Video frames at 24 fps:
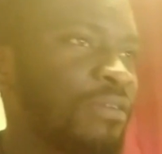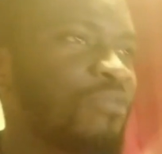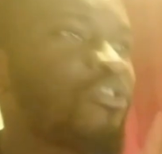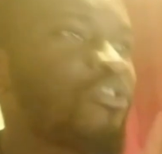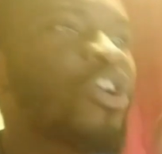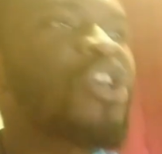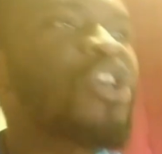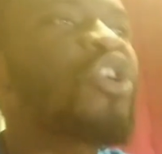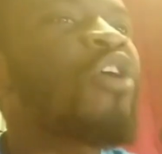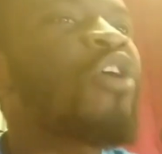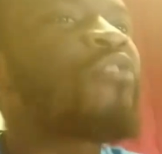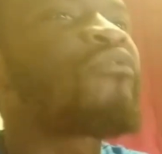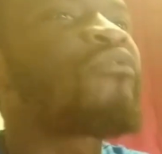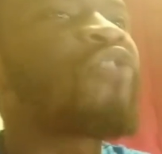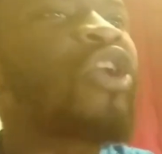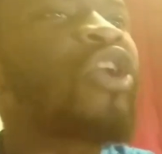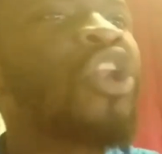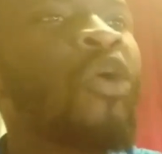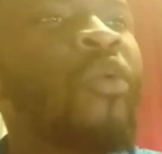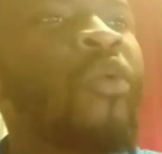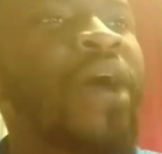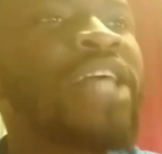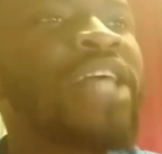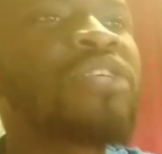For your
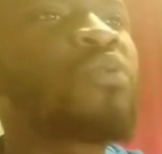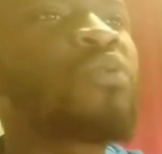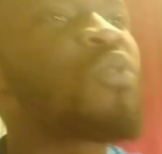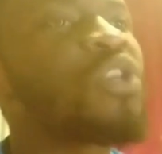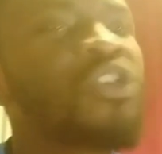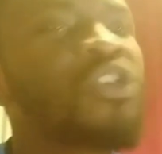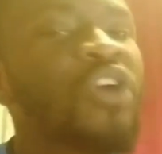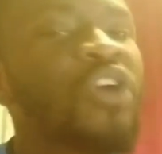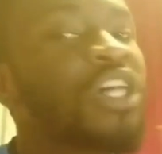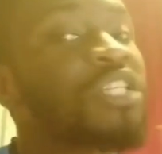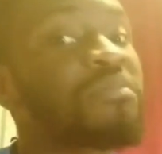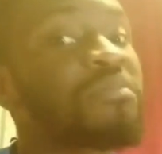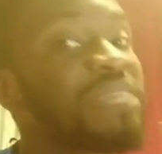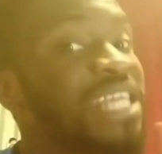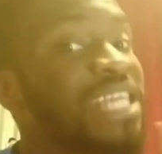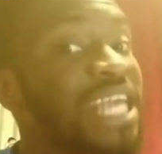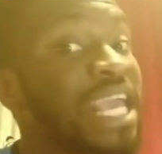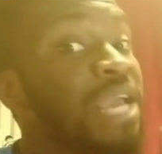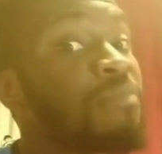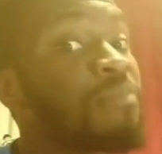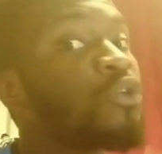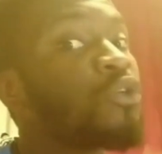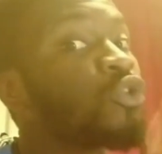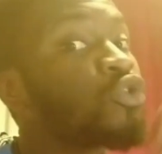followers will not be
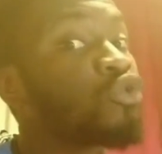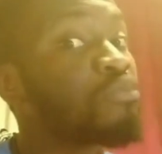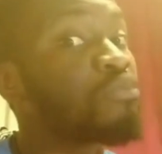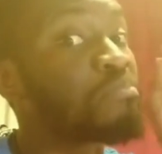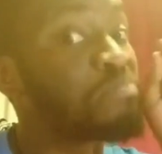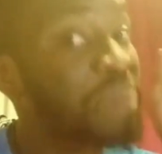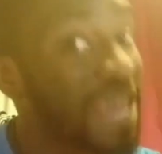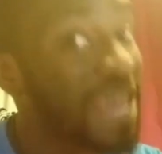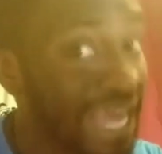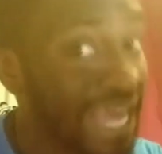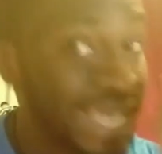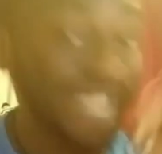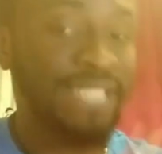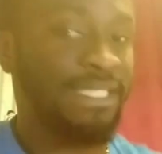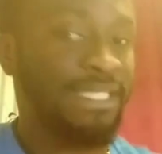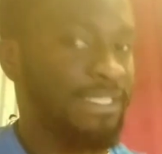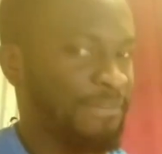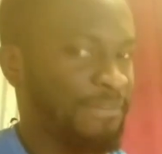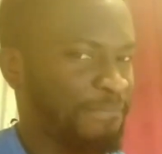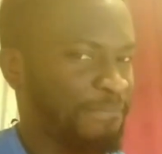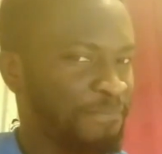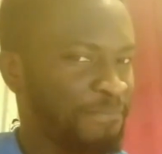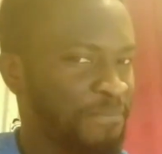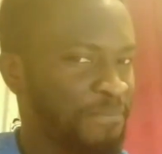able to bear it.